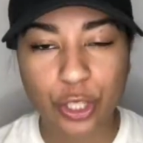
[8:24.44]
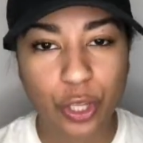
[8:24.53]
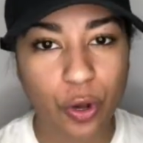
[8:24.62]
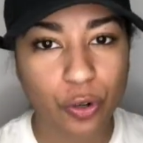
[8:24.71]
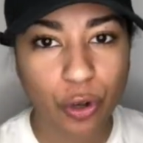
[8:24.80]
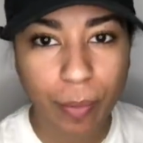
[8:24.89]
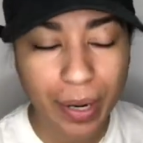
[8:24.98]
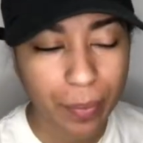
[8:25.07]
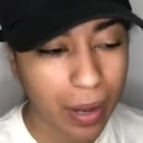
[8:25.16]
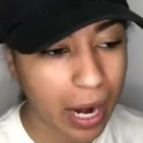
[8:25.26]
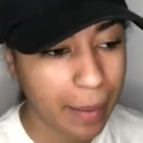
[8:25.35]
So nobody
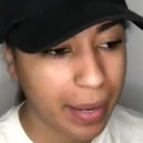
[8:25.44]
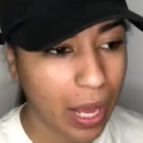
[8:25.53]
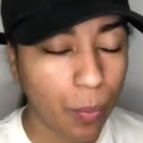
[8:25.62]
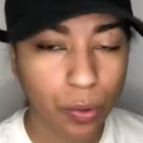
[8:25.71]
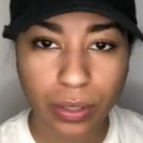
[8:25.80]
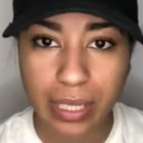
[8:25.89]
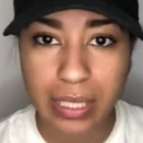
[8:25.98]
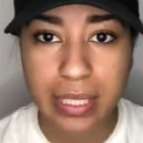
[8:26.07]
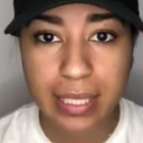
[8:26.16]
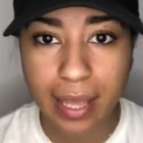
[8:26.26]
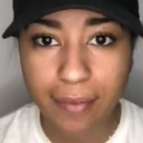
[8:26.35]
would hire me. I went on like
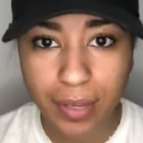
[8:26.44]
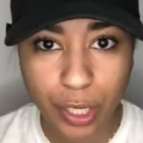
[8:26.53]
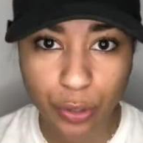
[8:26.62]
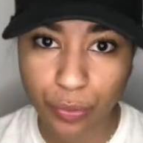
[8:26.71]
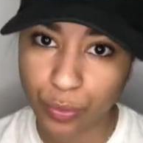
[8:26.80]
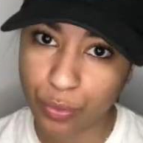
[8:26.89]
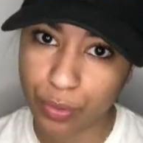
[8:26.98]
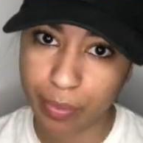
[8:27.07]
seven interviews,